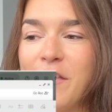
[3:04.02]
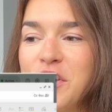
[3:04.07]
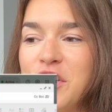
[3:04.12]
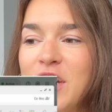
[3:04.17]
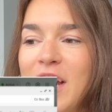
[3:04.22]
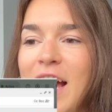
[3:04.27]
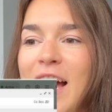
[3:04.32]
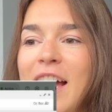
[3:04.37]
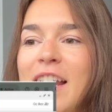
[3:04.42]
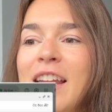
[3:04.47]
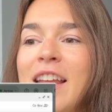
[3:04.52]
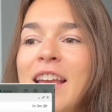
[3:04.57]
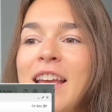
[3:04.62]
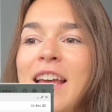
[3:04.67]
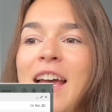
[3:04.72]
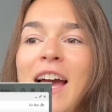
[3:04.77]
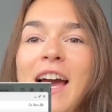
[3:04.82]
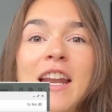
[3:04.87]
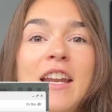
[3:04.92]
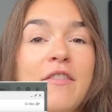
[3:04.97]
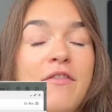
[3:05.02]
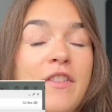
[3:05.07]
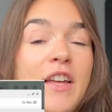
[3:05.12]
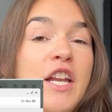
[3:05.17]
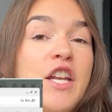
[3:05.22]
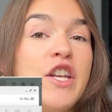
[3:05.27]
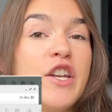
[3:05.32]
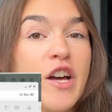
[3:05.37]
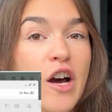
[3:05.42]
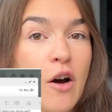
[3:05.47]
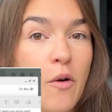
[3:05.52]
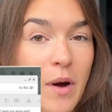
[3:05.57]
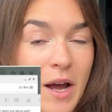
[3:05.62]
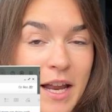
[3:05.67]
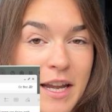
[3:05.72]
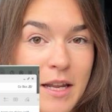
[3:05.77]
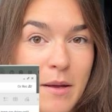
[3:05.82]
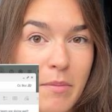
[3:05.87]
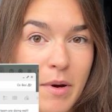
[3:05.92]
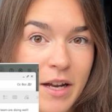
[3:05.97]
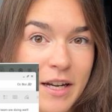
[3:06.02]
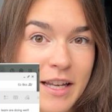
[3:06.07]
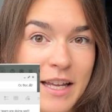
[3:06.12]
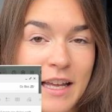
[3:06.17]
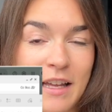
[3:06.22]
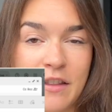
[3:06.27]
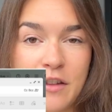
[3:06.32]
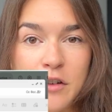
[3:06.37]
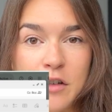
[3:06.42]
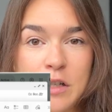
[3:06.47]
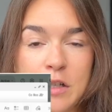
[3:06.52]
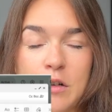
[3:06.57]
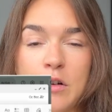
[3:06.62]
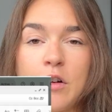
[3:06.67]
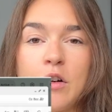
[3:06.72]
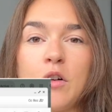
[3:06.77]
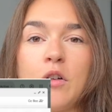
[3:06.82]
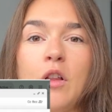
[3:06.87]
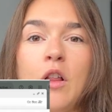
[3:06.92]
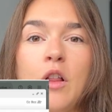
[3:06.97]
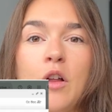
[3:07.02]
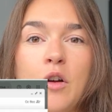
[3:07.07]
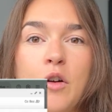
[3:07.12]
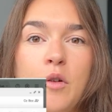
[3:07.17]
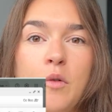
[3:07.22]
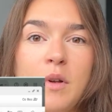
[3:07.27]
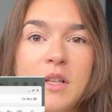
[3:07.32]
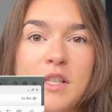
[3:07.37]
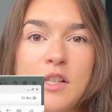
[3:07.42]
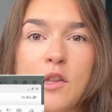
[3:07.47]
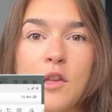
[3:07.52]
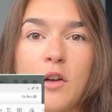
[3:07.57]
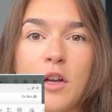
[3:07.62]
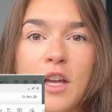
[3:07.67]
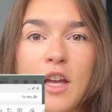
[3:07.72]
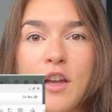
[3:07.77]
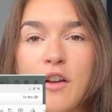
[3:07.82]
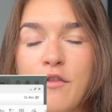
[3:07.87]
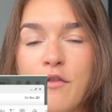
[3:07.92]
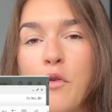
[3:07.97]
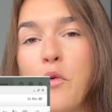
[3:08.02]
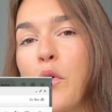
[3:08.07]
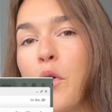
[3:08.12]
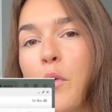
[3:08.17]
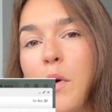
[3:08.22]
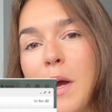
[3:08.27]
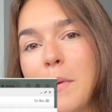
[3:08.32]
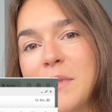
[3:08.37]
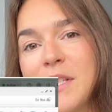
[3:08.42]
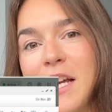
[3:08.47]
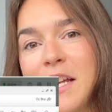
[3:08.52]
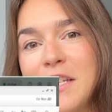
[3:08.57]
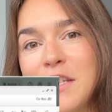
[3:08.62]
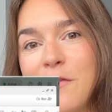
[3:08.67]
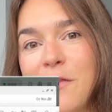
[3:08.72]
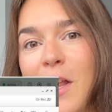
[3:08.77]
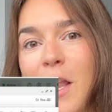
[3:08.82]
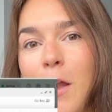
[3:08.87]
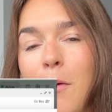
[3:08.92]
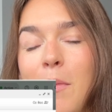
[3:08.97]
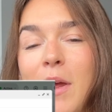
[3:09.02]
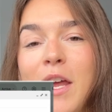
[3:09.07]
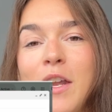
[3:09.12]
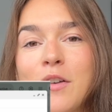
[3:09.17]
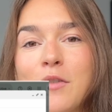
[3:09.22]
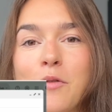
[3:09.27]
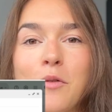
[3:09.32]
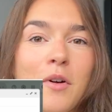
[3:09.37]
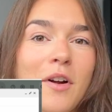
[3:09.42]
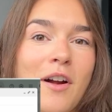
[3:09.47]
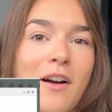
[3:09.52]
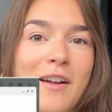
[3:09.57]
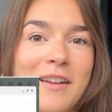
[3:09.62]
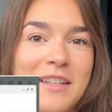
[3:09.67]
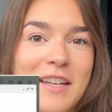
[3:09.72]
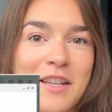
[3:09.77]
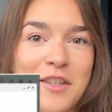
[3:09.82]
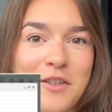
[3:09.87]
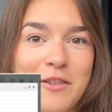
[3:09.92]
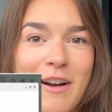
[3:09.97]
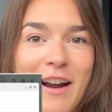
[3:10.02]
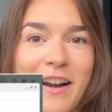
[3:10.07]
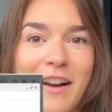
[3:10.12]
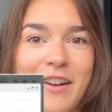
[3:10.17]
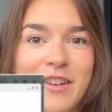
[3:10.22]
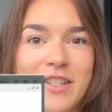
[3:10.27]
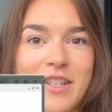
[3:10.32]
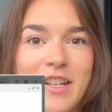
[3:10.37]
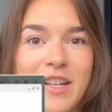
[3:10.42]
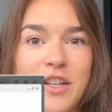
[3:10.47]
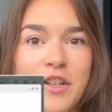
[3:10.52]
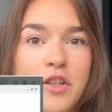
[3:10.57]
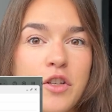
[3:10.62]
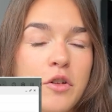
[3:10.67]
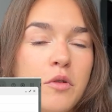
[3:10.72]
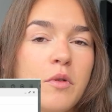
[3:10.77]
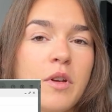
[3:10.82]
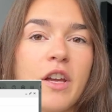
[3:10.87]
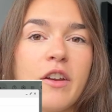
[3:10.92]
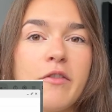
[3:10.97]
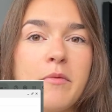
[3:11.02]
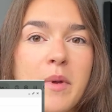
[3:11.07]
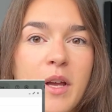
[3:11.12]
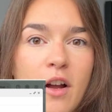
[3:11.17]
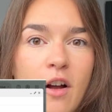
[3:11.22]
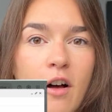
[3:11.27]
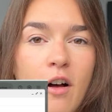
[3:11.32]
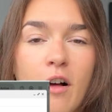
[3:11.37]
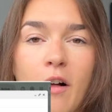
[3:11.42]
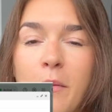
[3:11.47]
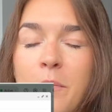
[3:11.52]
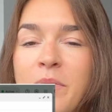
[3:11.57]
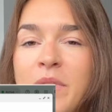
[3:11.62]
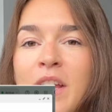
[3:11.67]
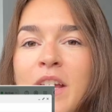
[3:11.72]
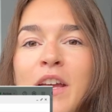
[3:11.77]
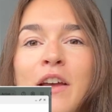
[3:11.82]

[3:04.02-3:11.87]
a chat, and if they know anybody in their circle who is looking for website development or content strategy, to give me a call.